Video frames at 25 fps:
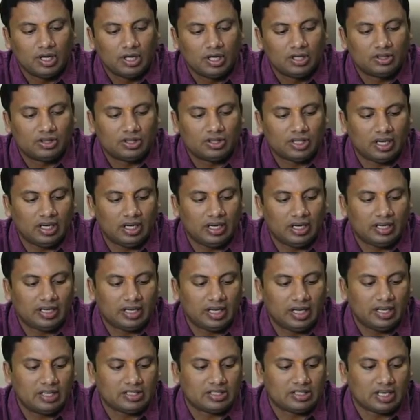3, it
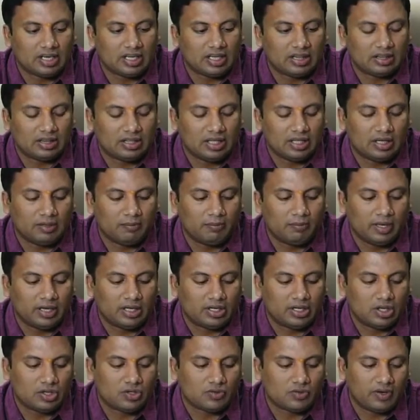is nothing but
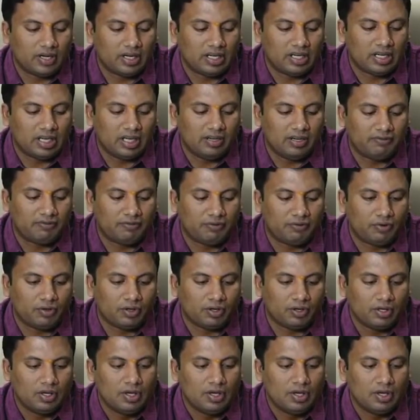24.